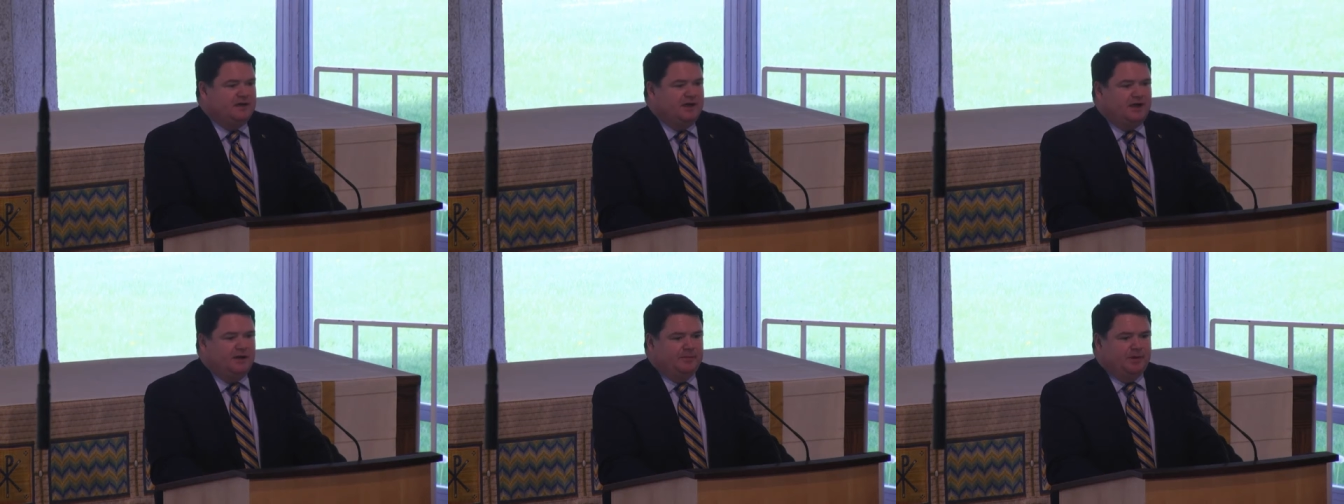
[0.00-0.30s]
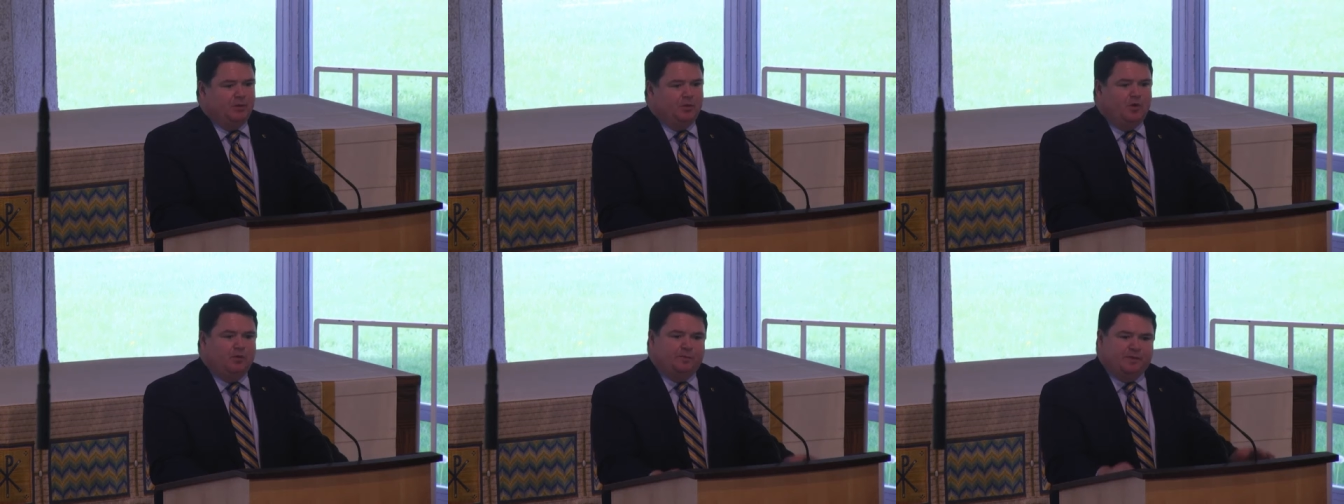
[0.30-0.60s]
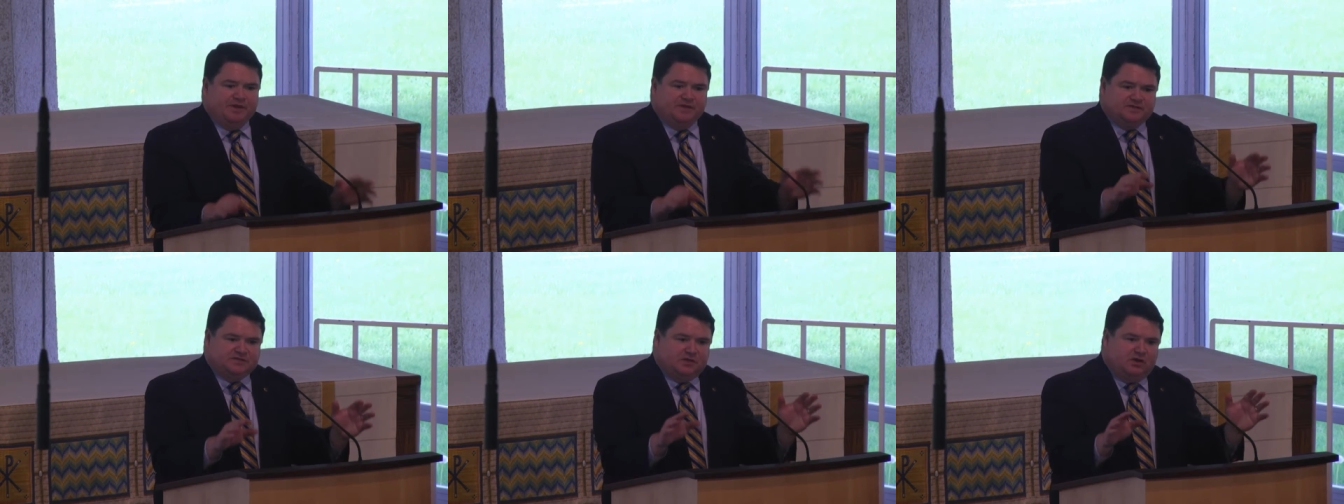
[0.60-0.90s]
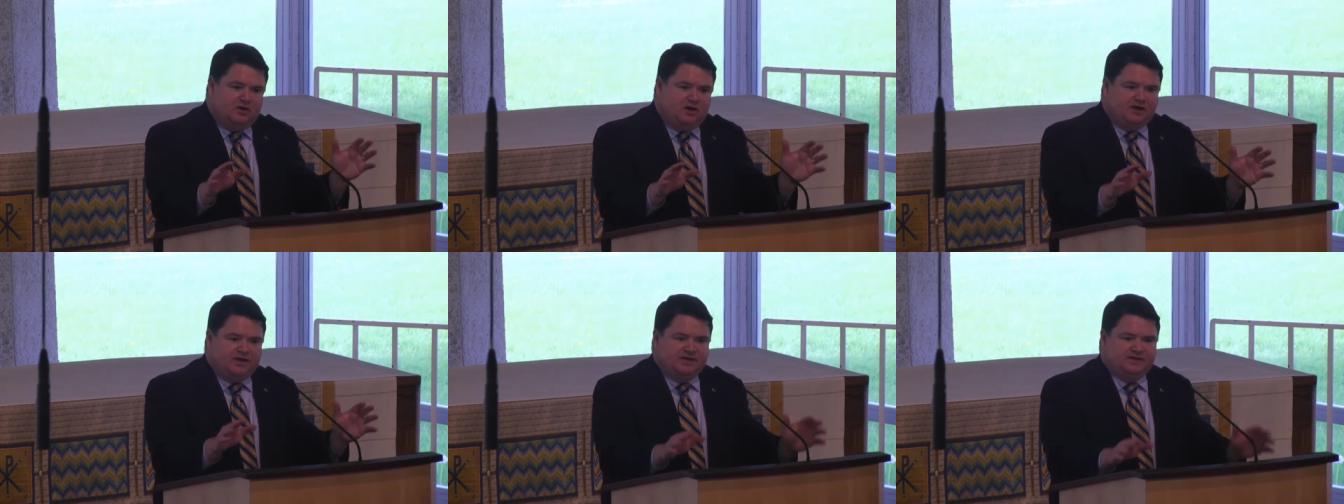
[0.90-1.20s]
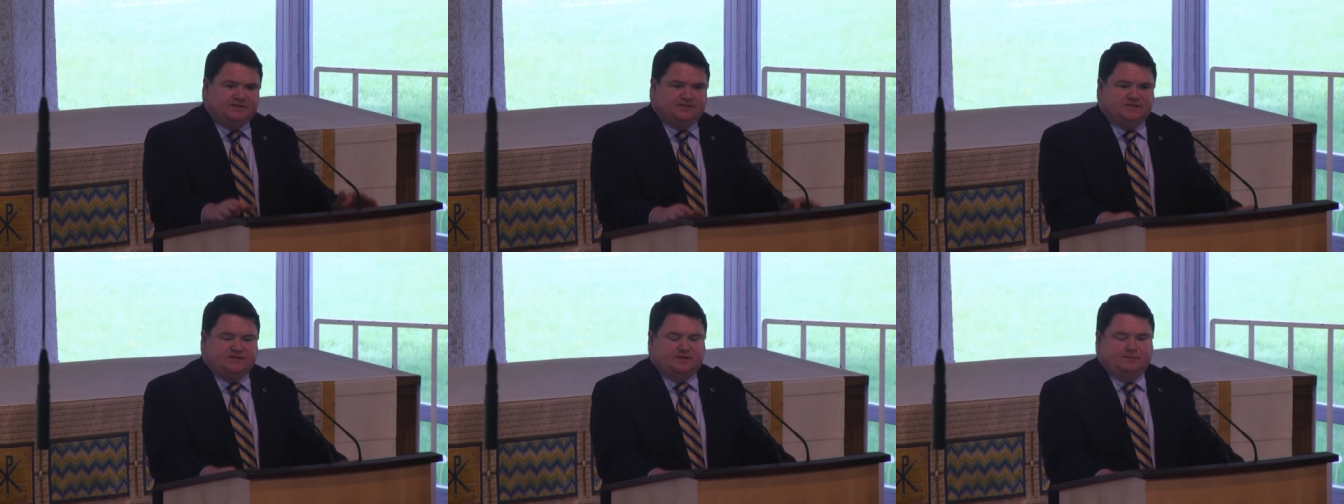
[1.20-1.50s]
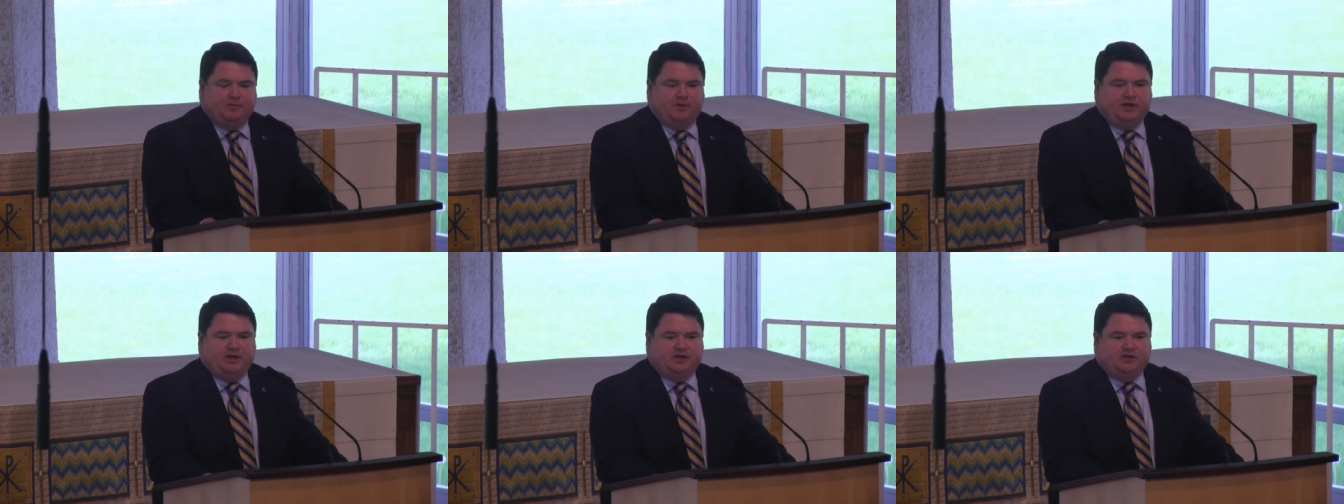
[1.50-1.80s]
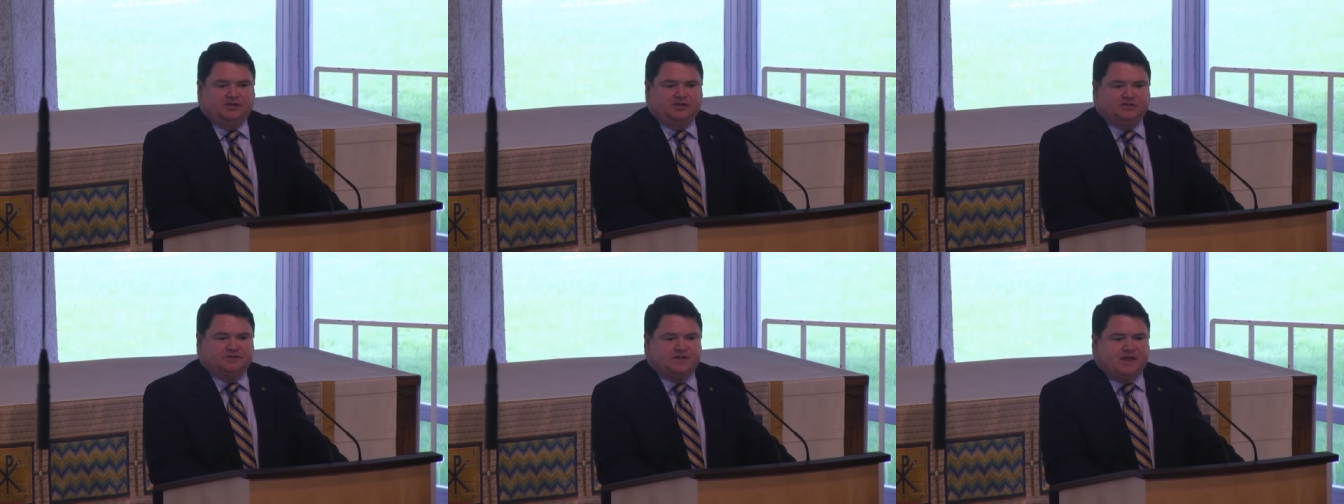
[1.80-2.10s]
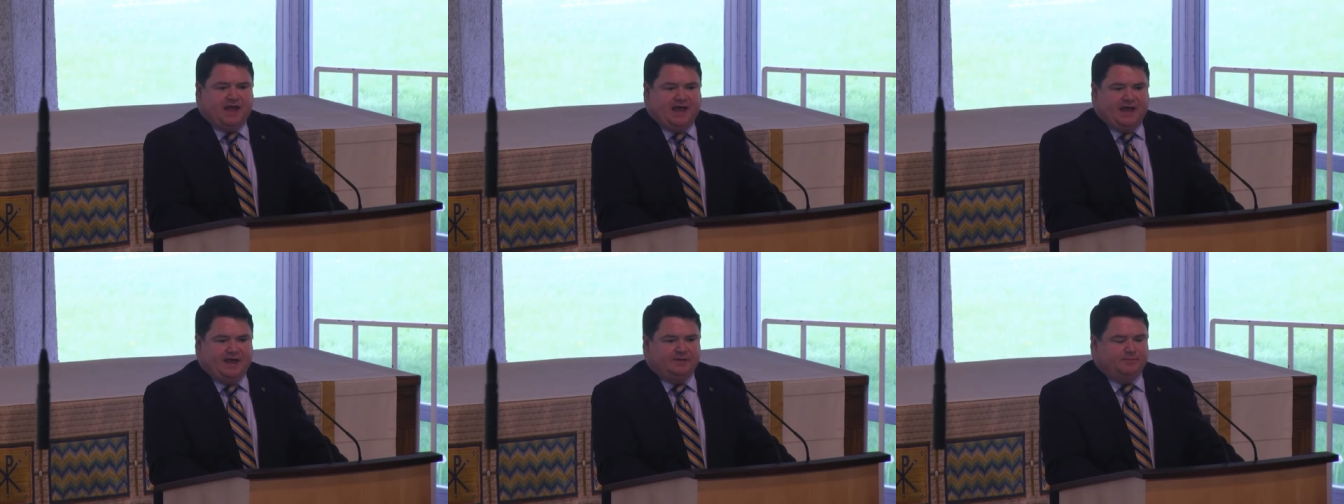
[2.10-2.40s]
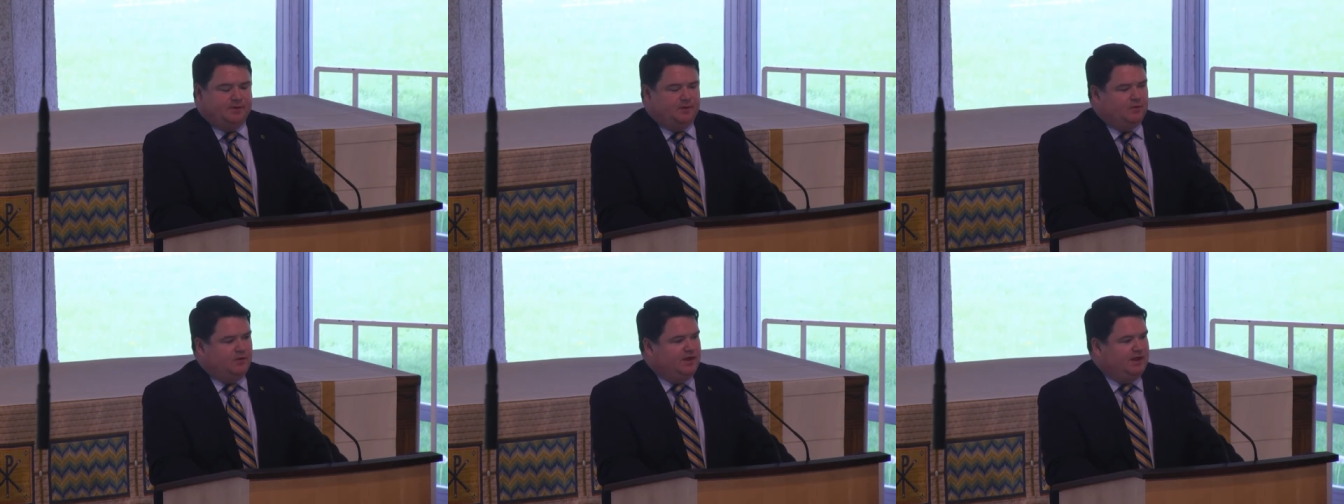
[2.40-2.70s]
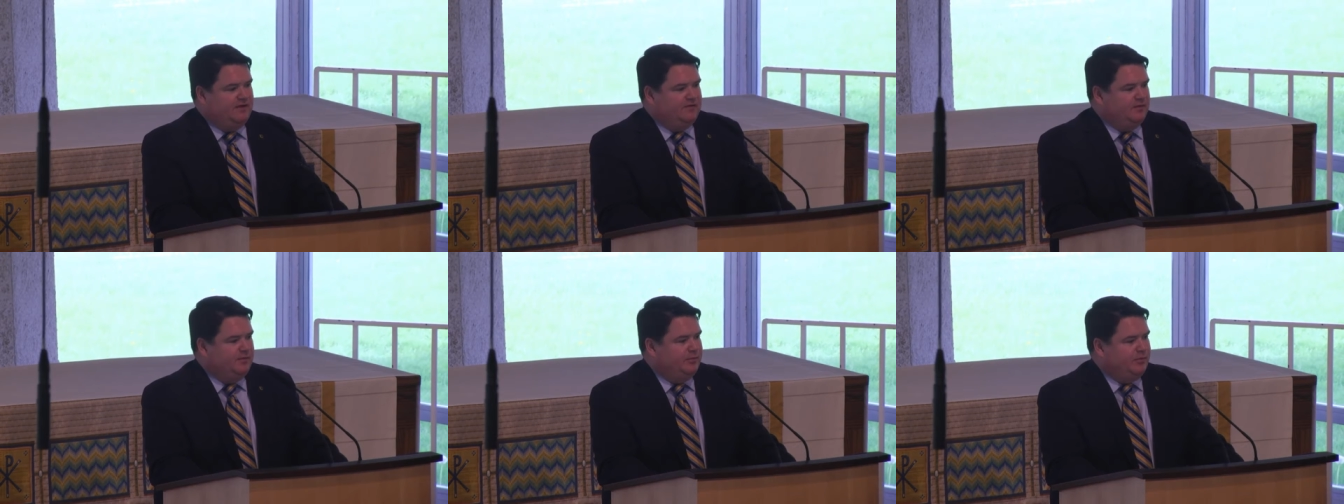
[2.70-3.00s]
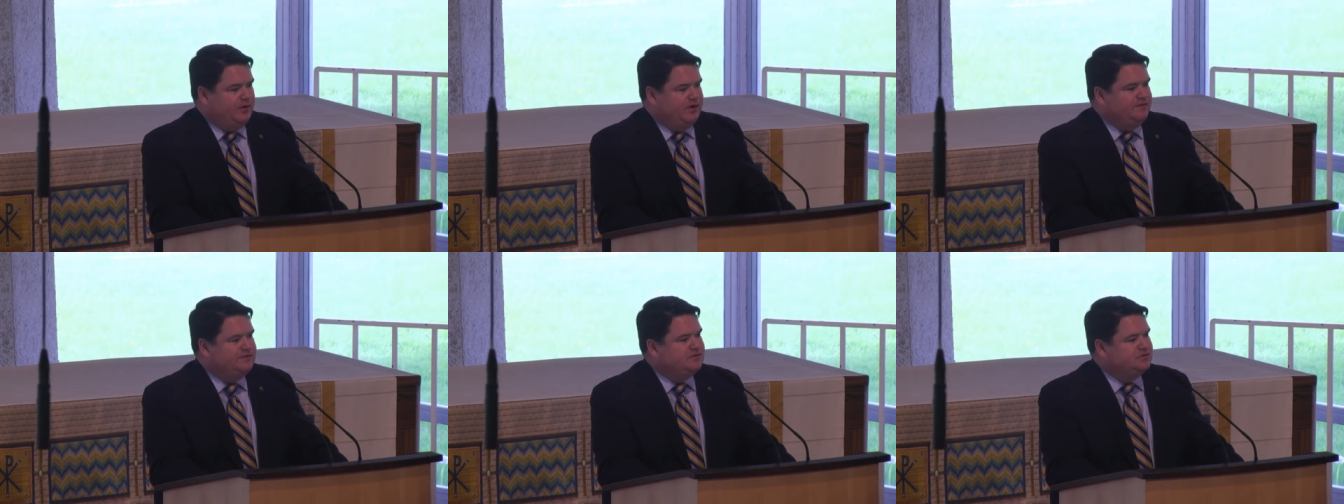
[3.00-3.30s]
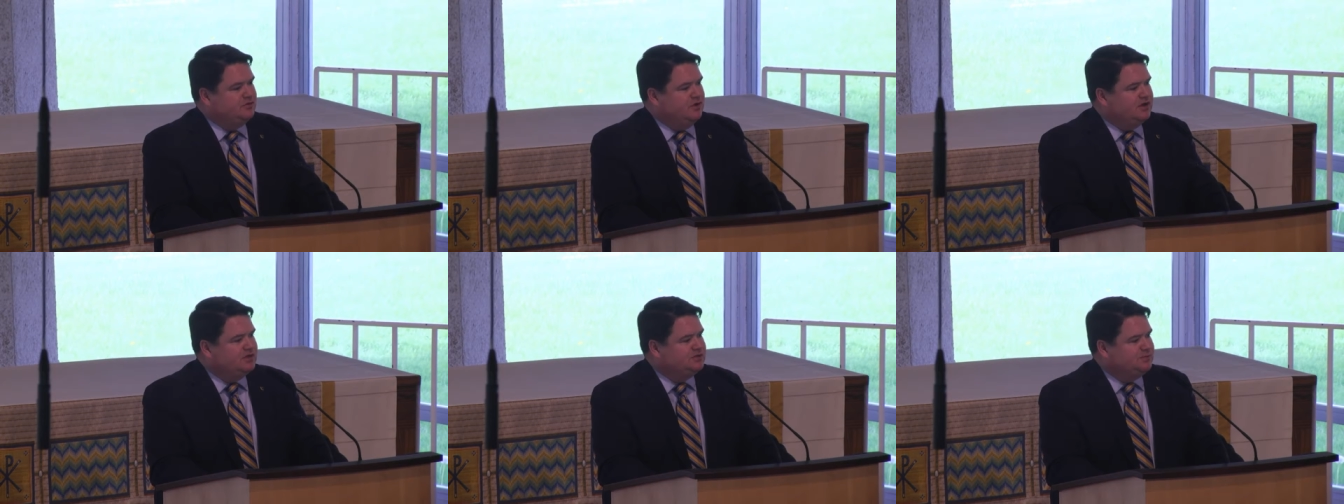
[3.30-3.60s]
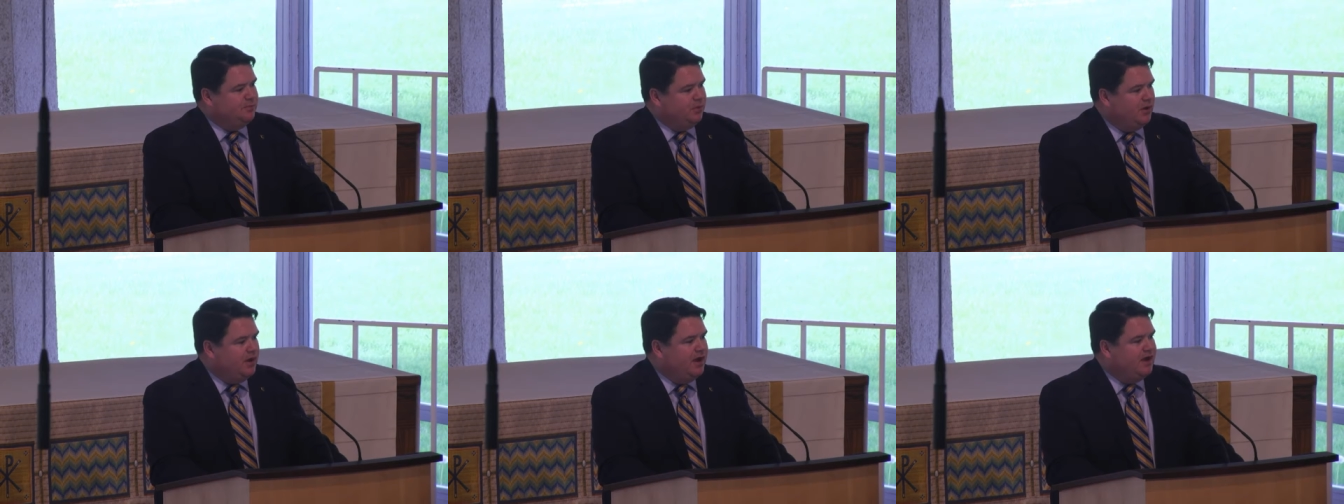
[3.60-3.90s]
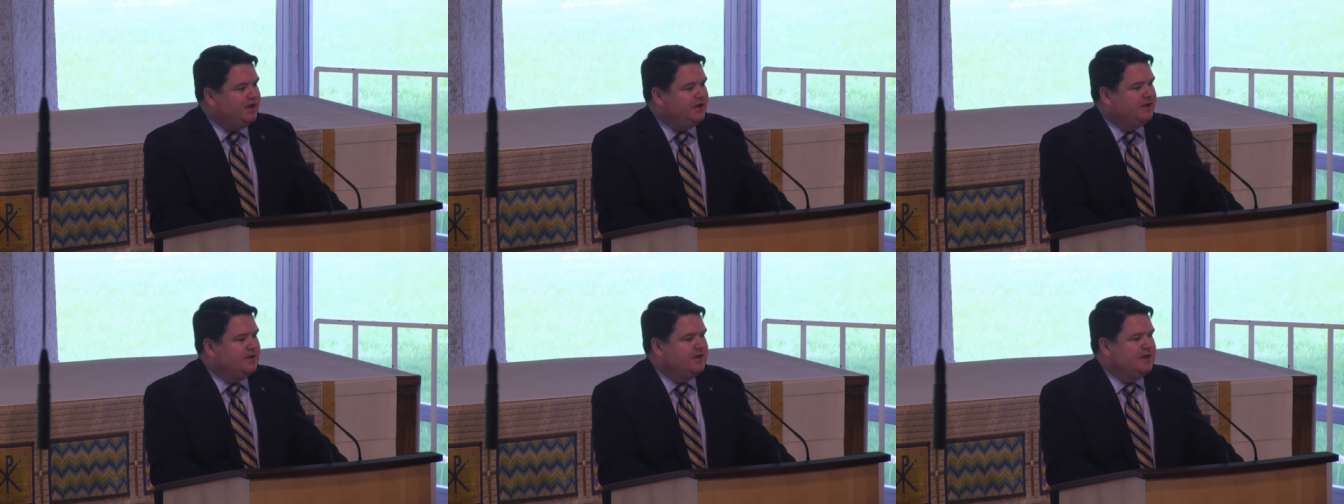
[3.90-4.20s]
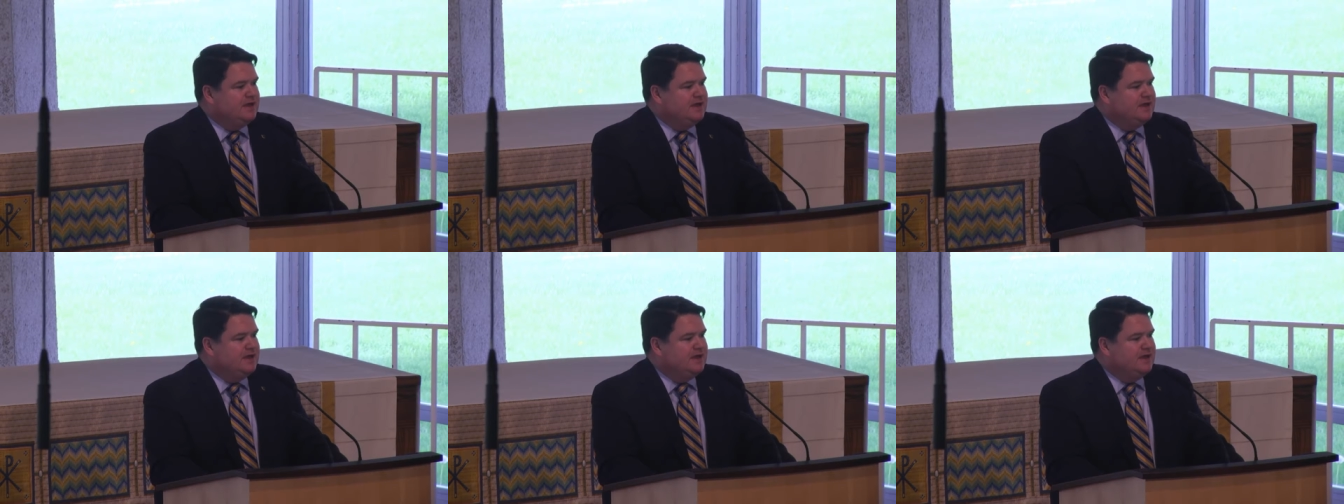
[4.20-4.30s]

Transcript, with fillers: Um, it won't be as long as the break you just had, but we'll have a brief stretch break.